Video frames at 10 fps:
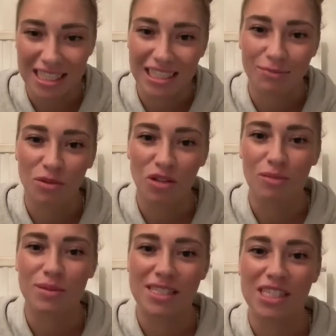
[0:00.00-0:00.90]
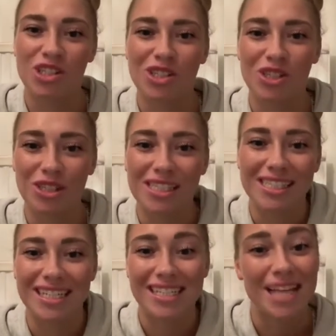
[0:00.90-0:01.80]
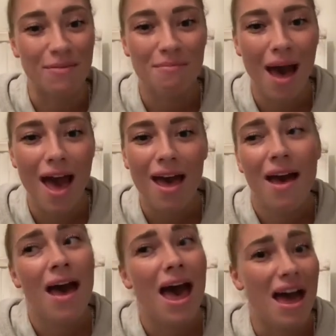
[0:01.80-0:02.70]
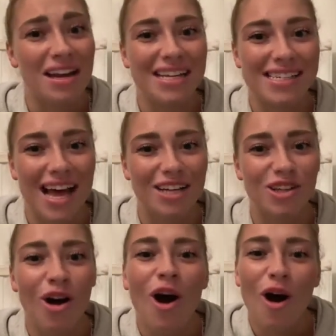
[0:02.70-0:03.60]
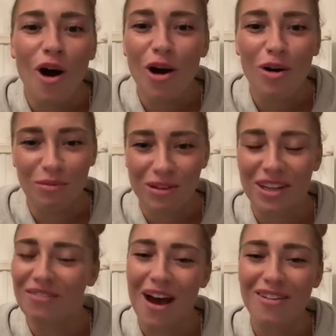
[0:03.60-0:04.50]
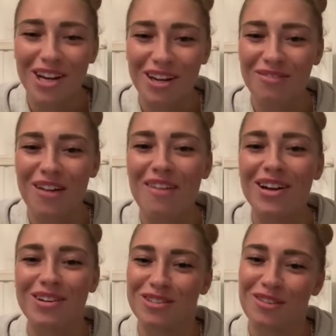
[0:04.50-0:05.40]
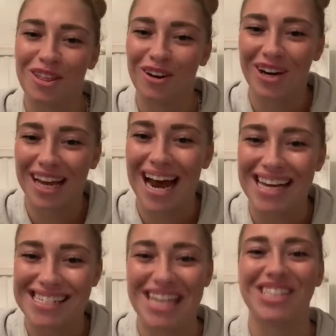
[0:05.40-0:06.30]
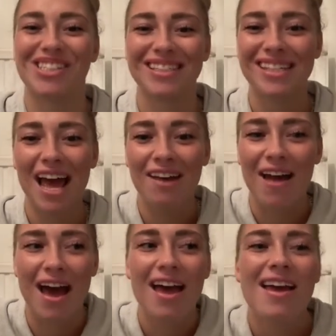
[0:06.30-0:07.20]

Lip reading: didn't want the procedure done till December, and he said, oh, you're very, very good with organisation, Sarah.